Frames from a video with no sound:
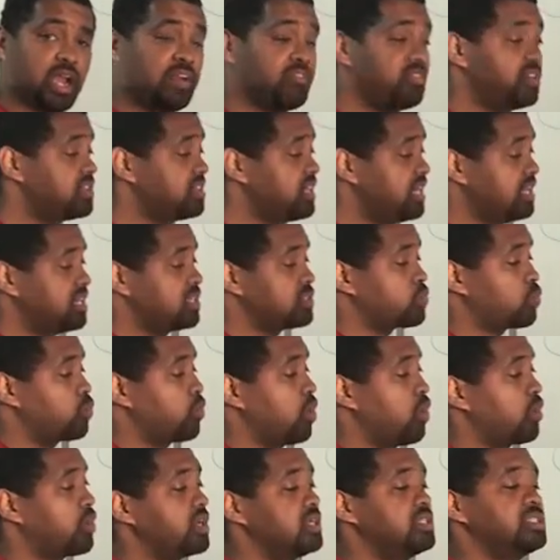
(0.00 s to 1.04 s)
Everything is
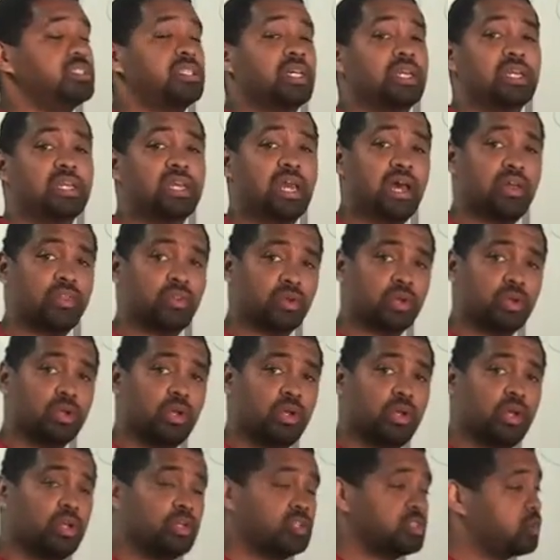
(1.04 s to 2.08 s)
working together.
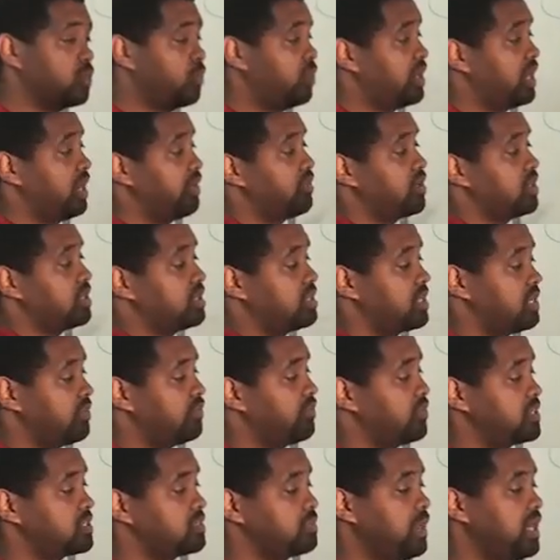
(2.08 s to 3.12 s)
So whenever the
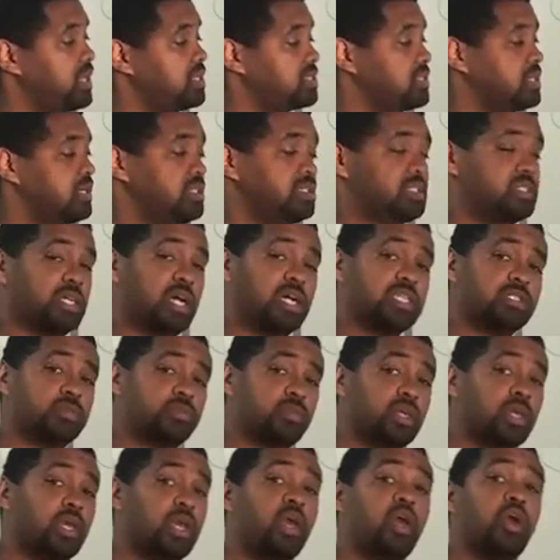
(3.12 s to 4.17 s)
defense makes an
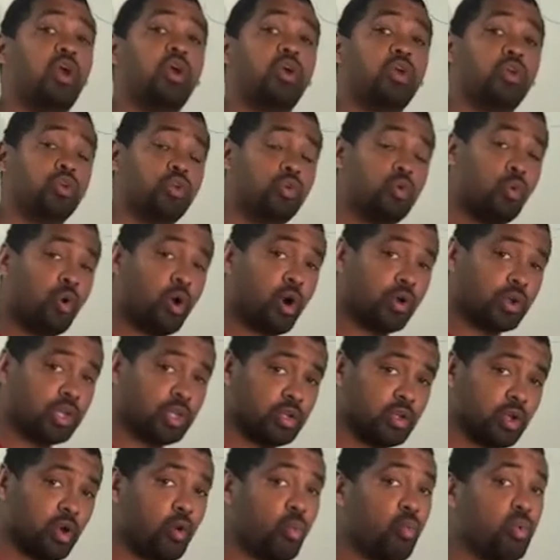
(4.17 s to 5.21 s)
adjustment, you
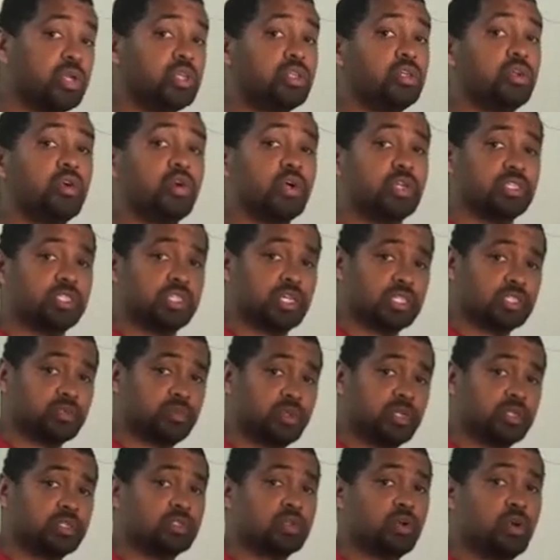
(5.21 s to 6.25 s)
already know what your
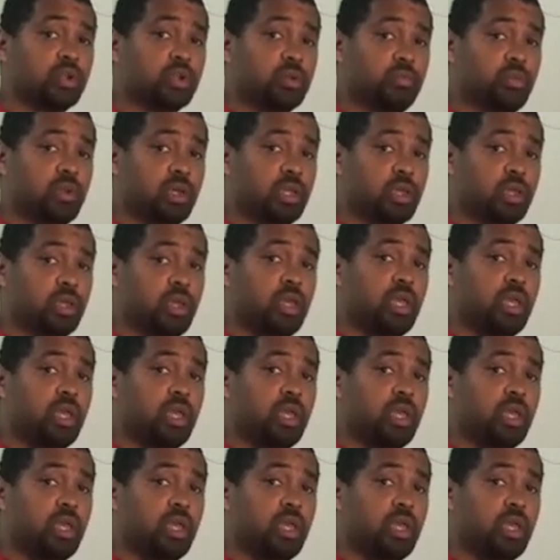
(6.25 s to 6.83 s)
adjustment is going to be.